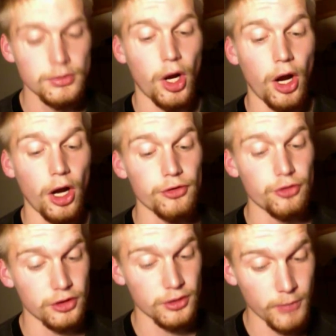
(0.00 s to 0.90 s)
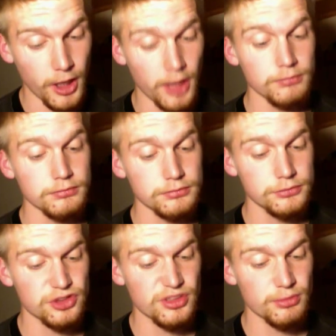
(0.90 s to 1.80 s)
"I think, Mom,"
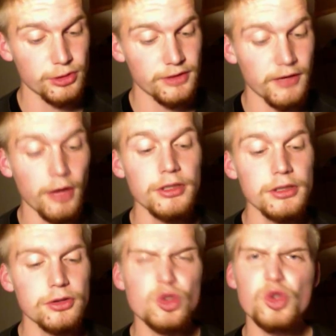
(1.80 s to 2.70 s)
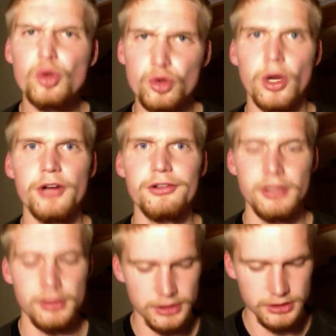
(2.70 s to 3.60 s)
said Bree very
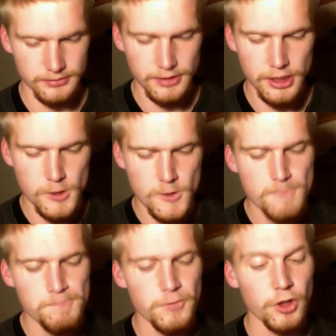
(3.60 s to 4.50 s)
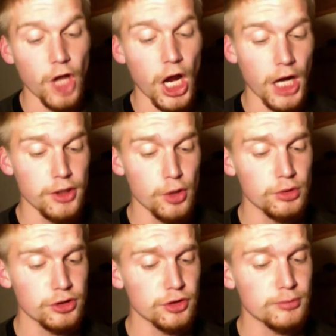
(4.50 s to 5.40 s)
crushingly, "that I know a
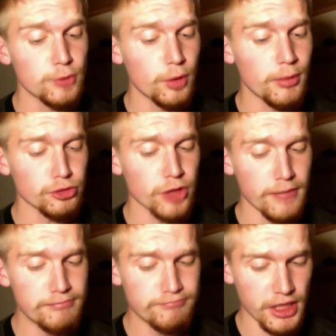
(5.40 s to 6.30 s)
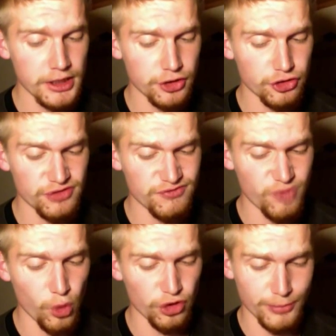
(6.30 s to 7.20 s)
little more about campaigns and
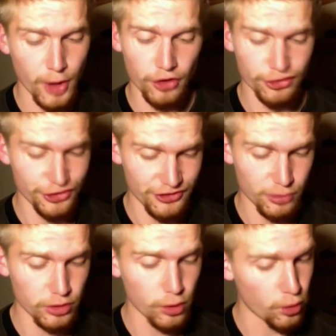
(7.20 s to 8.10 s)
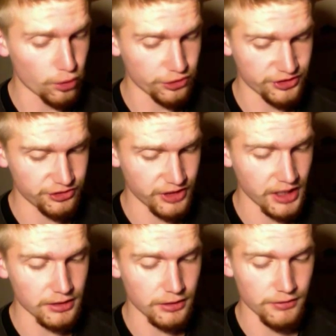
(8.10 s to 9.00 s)
forced marches and what a horse can
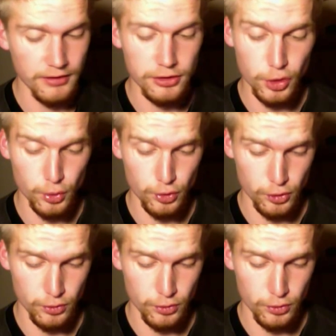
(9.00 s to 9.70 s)
stand than you do."